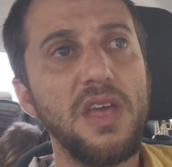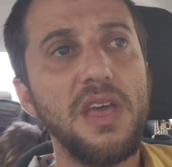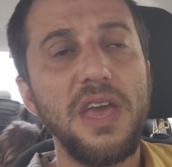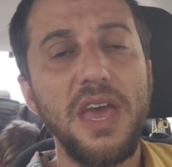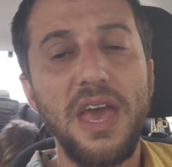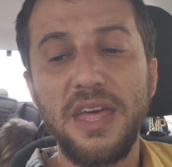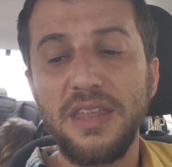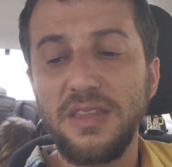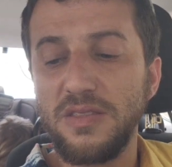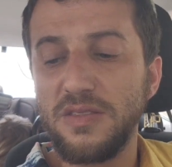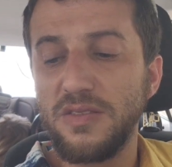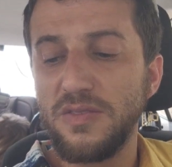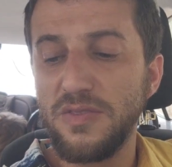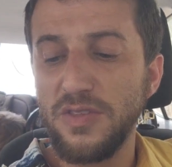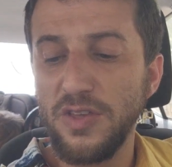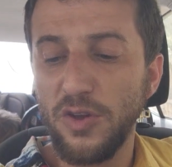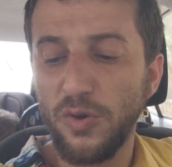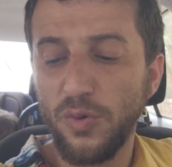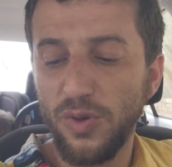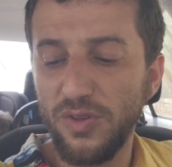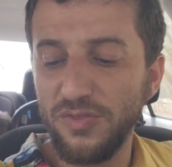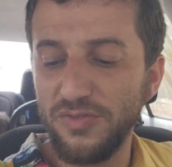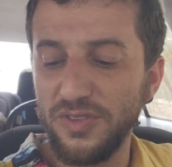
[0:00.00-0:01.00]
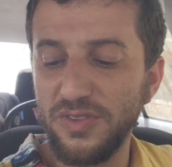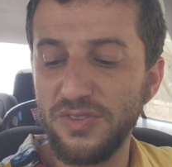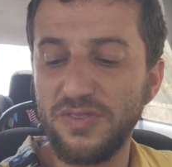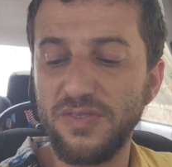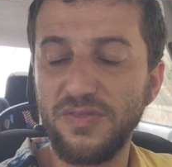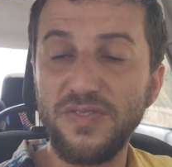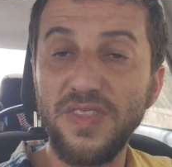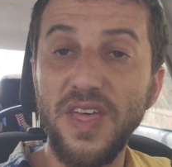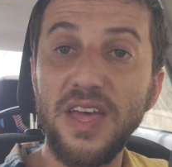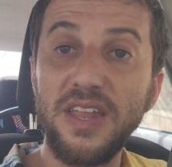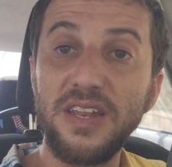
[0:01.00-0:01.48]
And the equivalent
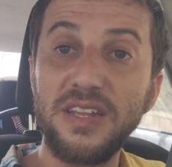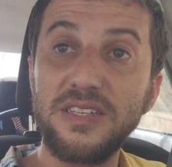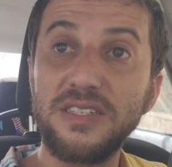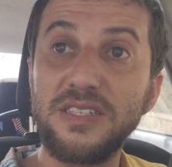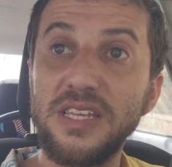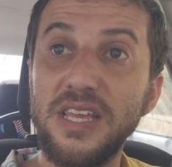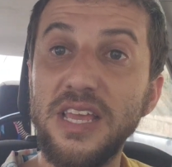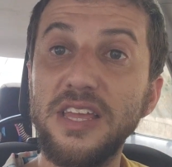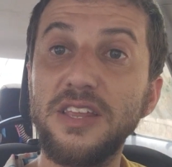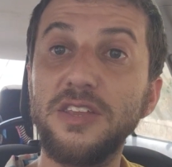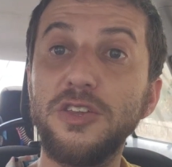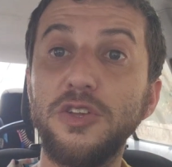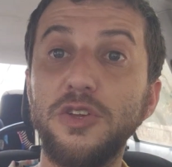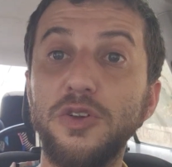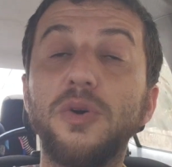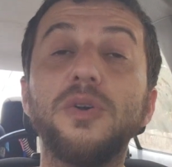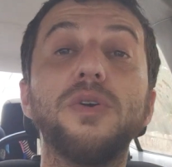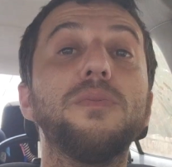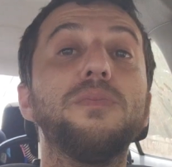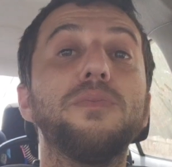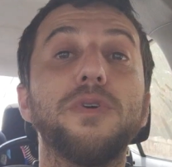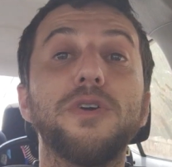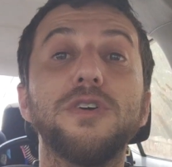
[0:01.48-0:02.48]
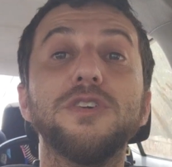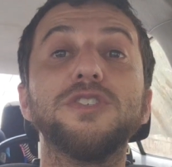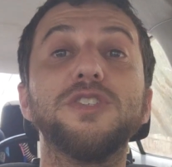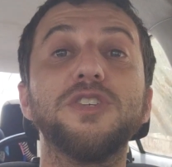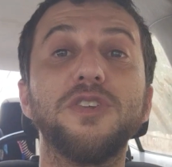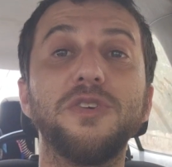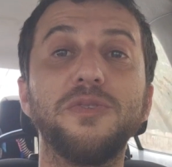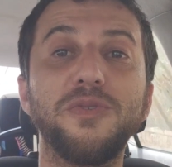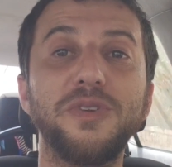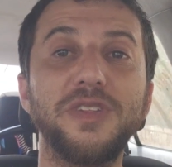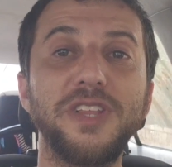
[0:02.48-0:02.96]
of that is in your
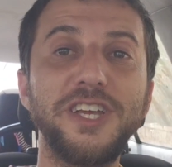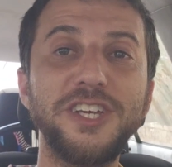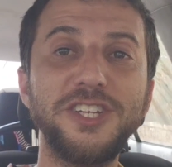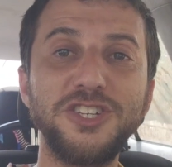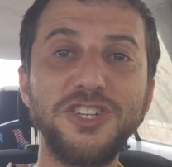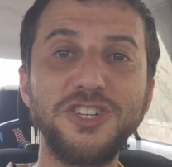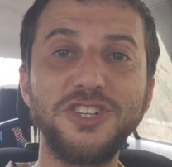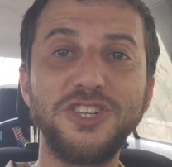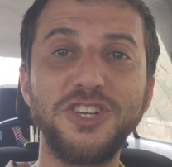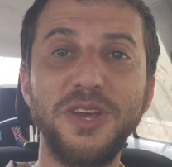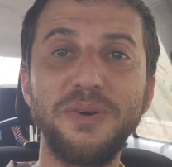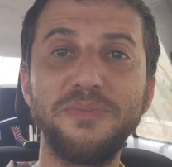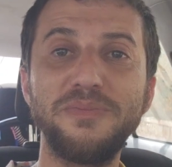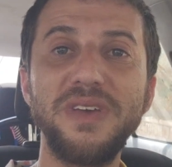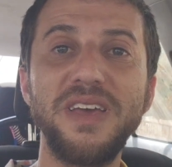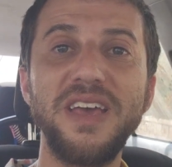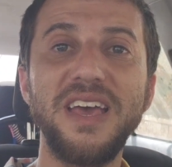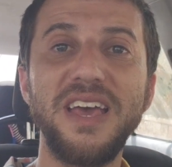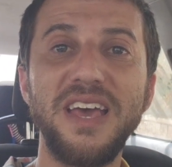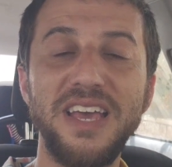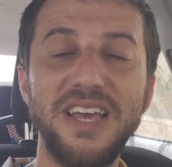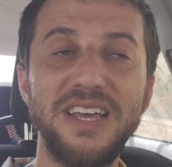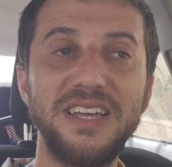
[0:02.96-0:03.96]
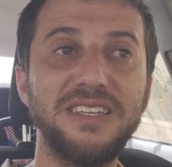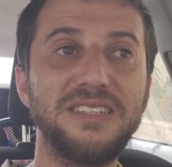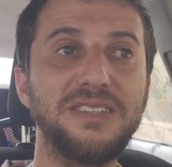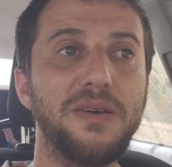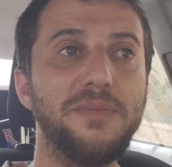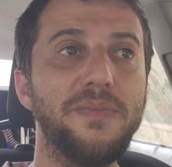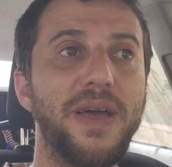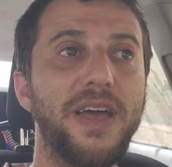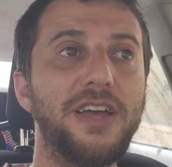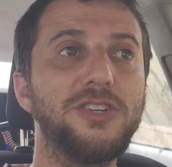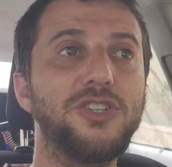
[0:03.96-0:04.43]
personal relationship is,
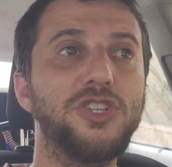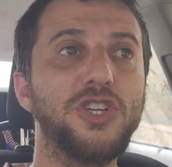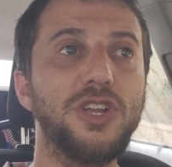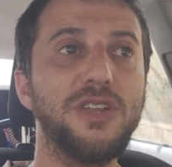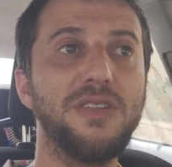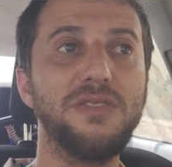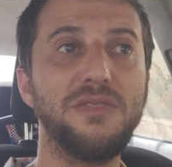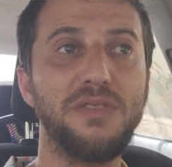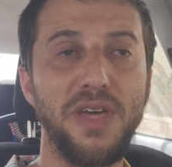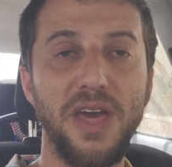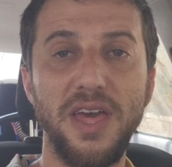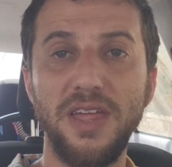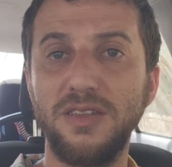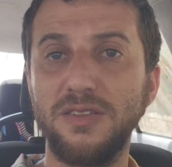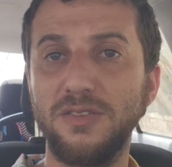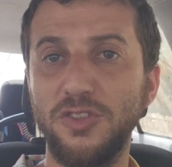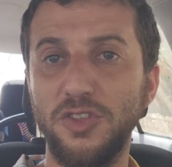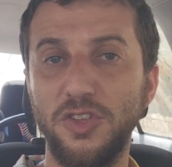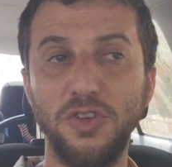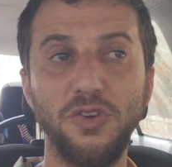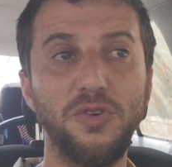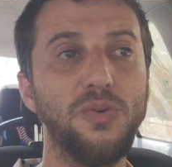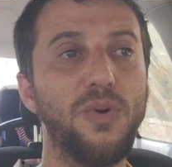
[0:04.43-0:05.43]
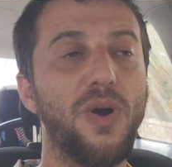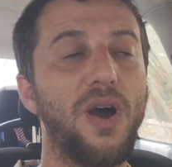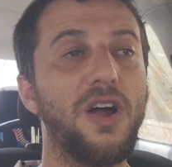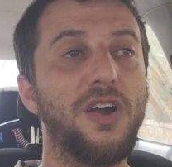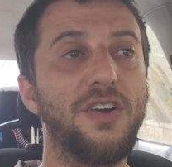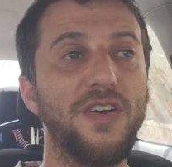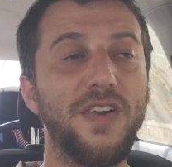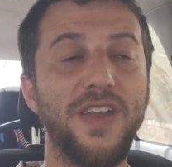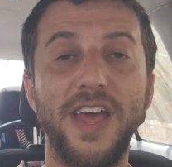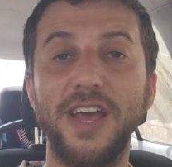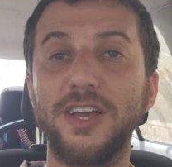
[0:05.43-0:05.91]
imagine that you
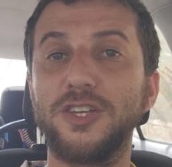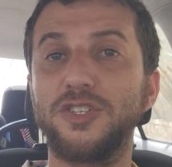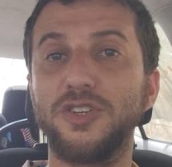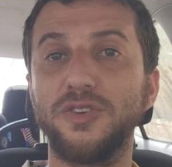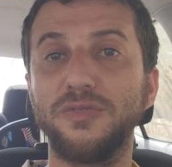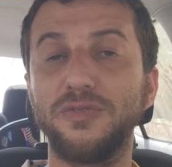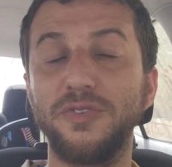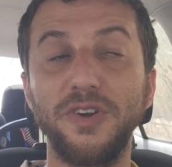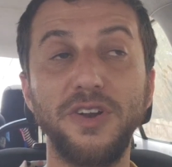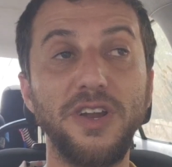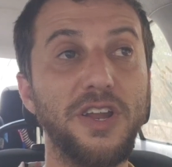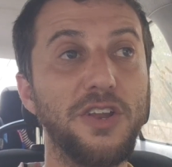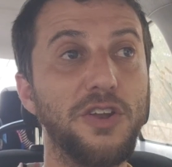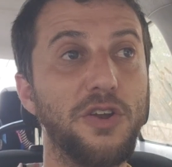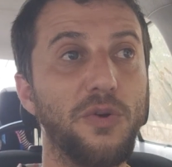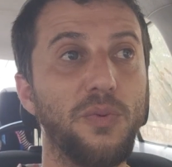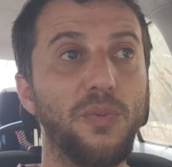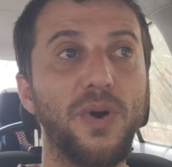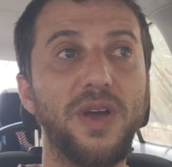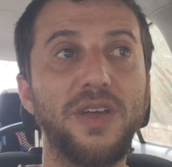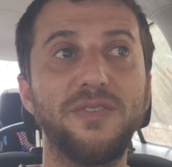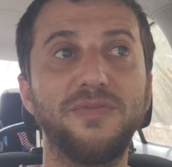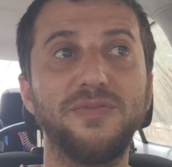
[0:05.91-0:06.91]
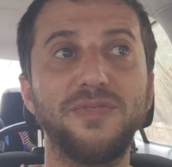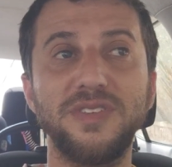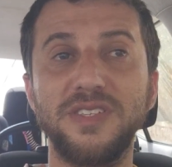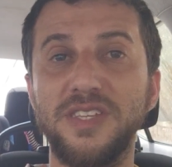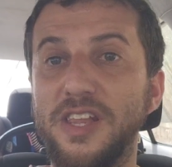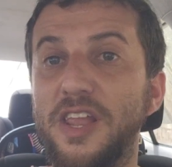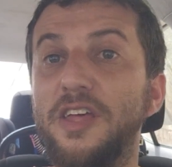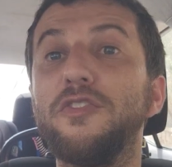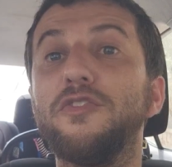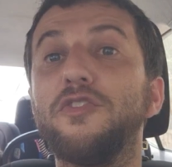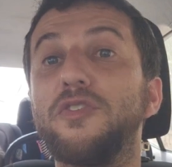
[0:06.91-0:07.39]
are an extrovert and your wife is
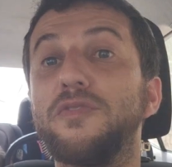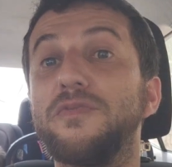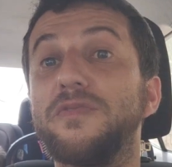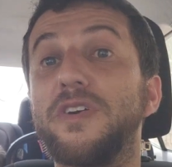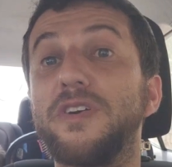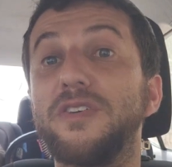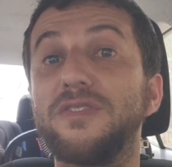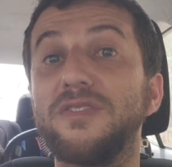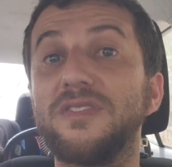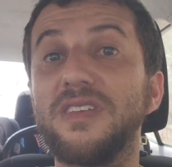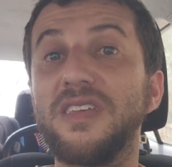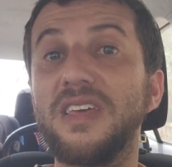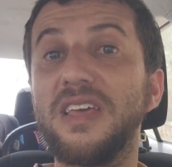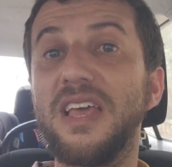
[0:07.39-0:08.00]
an introvert.